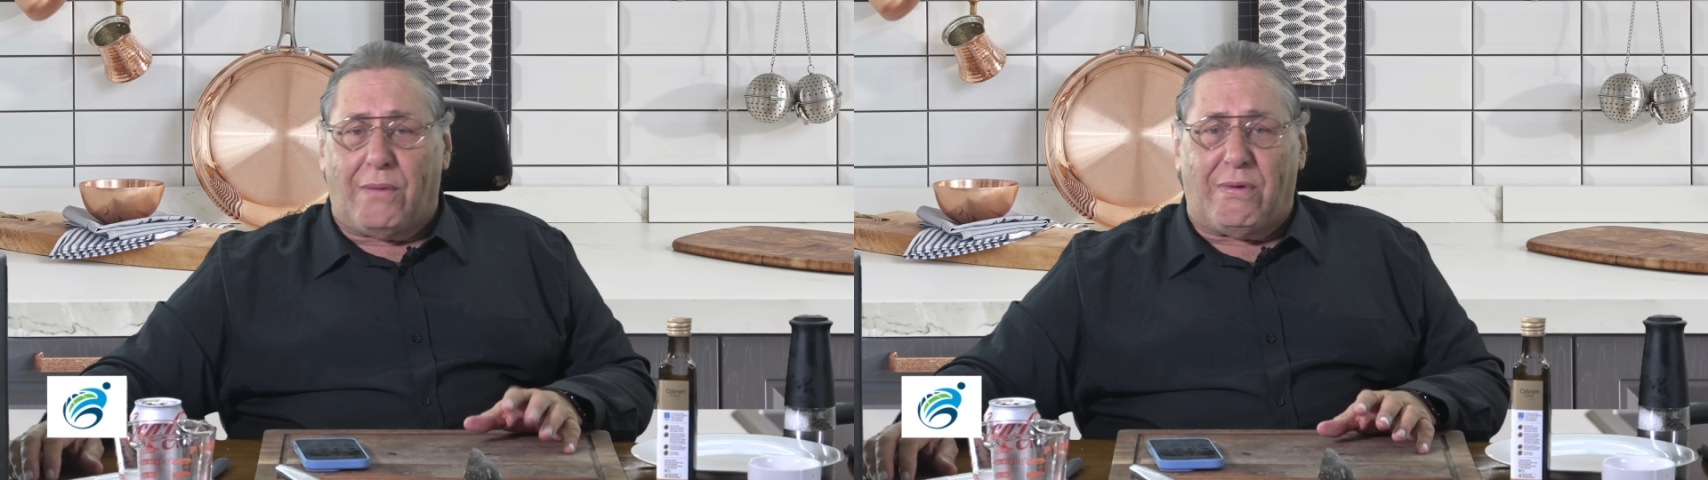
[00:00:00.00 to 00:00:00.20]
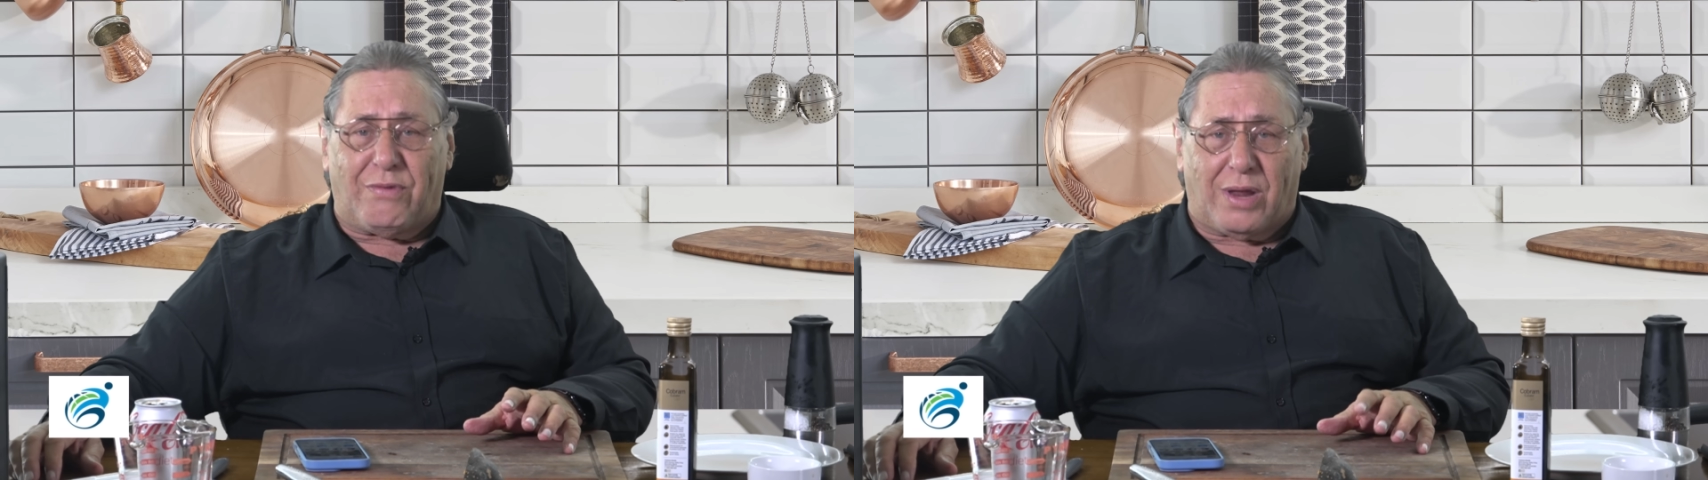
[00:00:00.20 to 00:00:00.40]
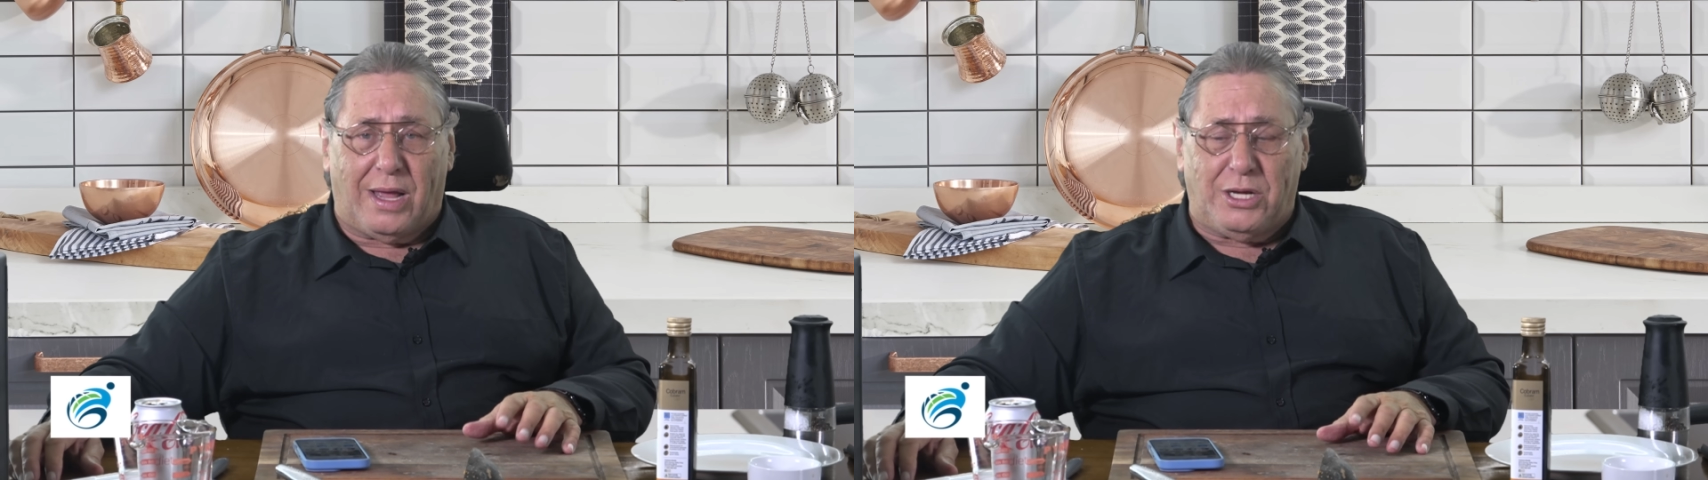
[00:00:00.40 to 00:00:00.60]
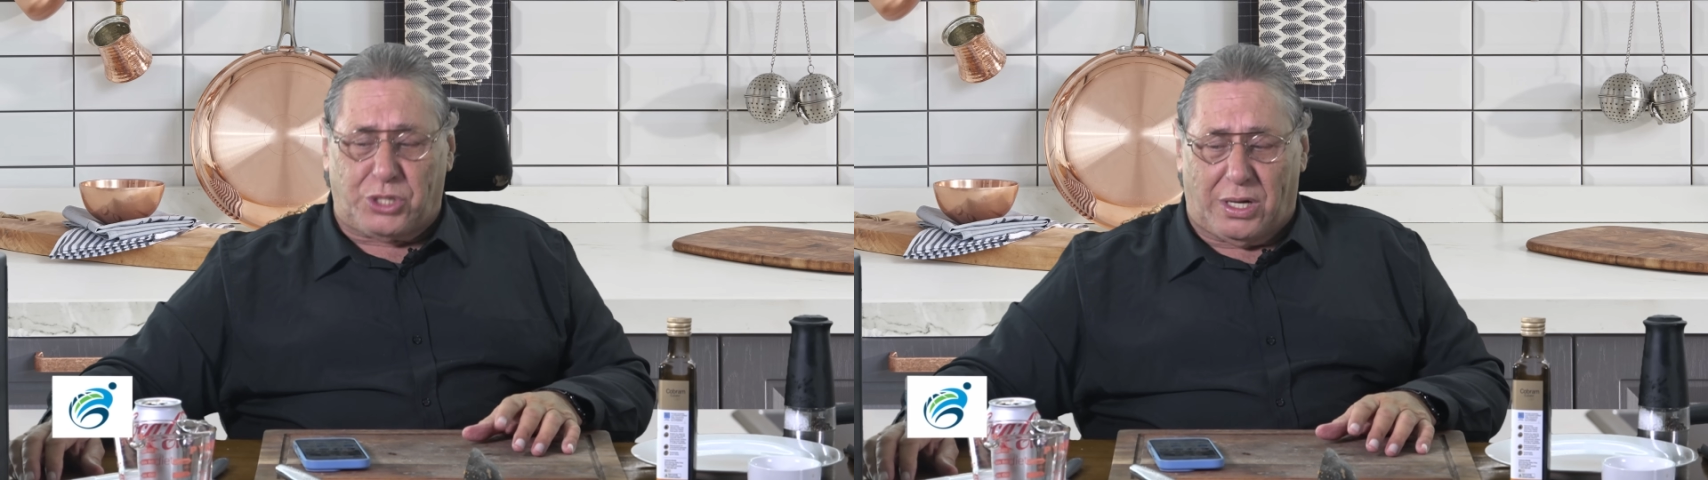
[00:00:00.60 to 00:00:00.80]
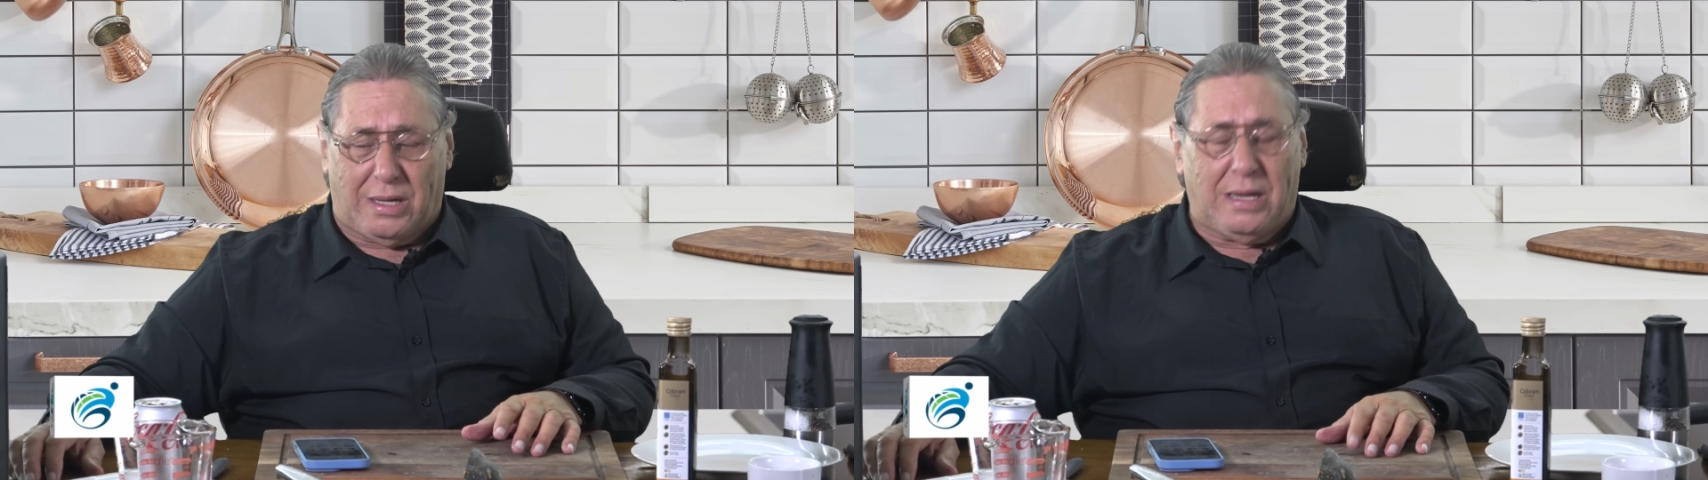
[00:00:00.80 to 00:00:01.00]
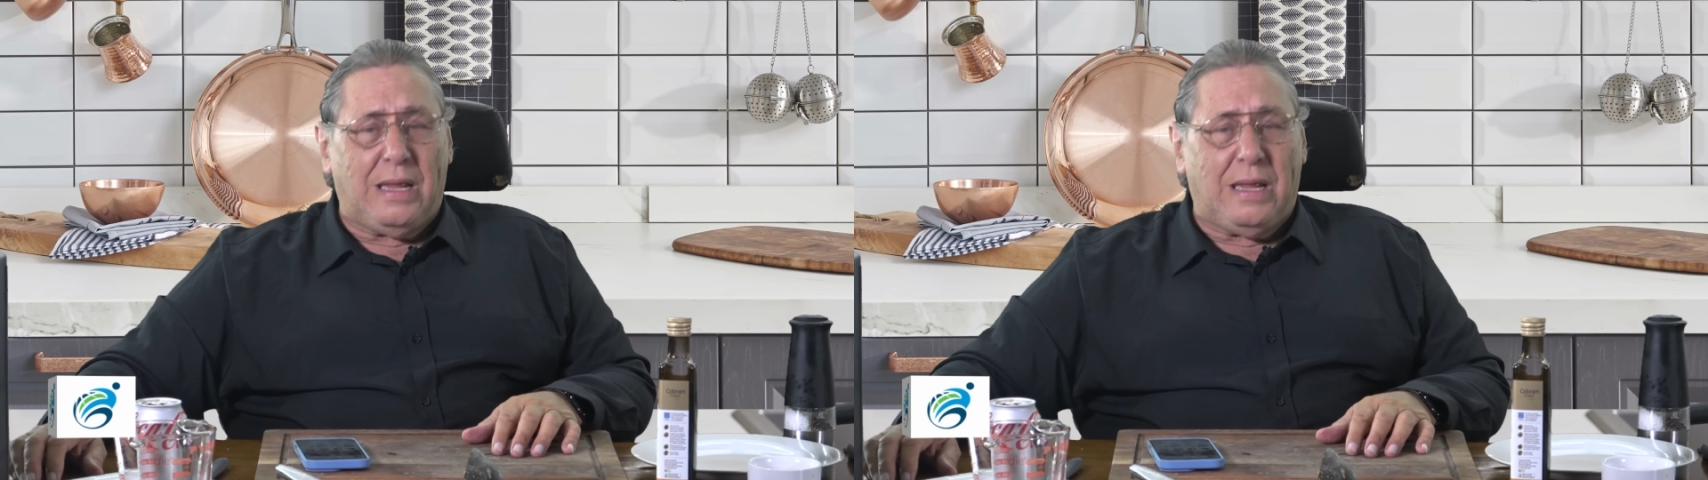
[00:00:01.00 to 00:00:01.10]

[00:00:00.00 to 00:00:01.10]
a revelation,